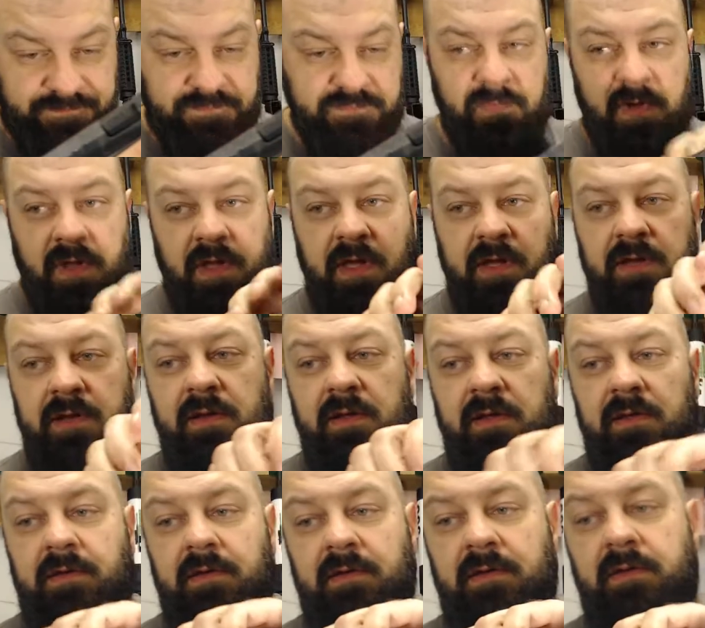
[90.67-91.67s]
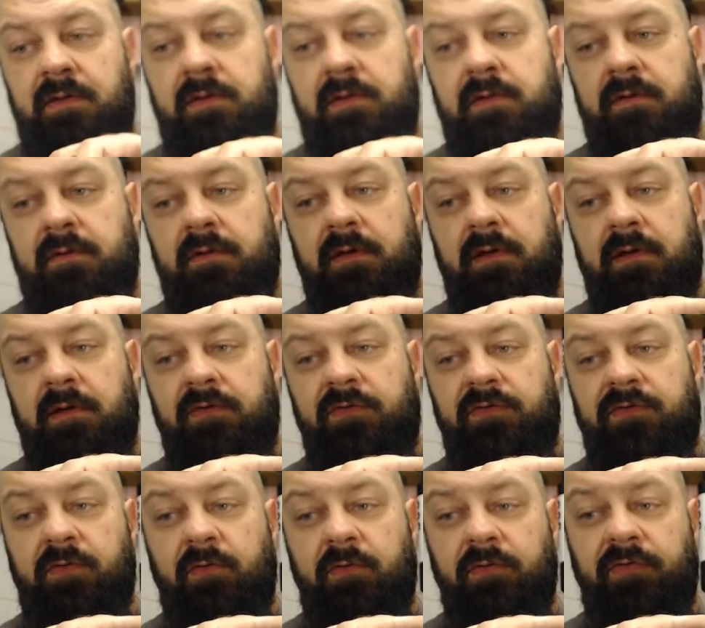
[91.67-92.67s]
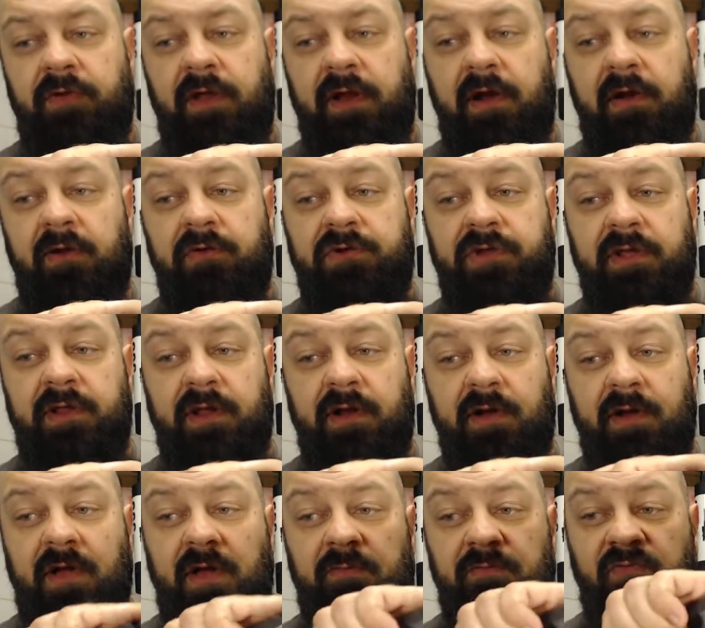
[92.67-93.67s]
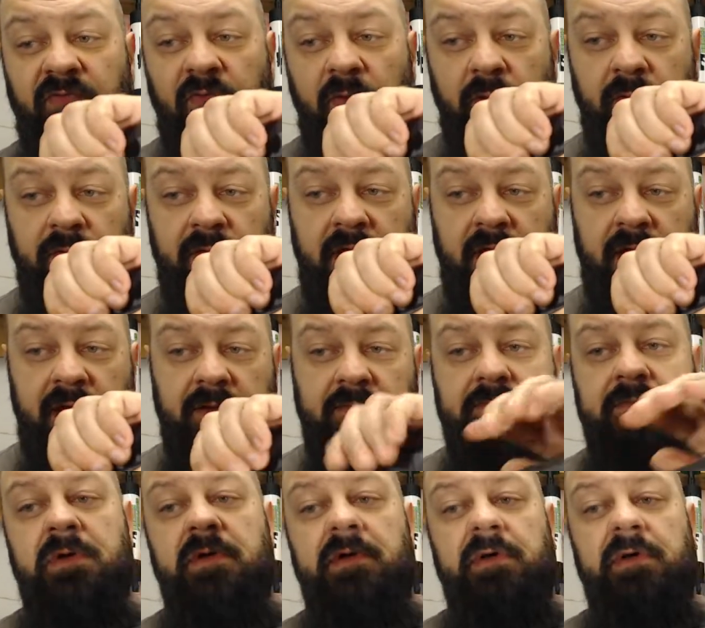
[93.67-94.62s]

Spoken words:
it stores that energy, and then it comes forward again.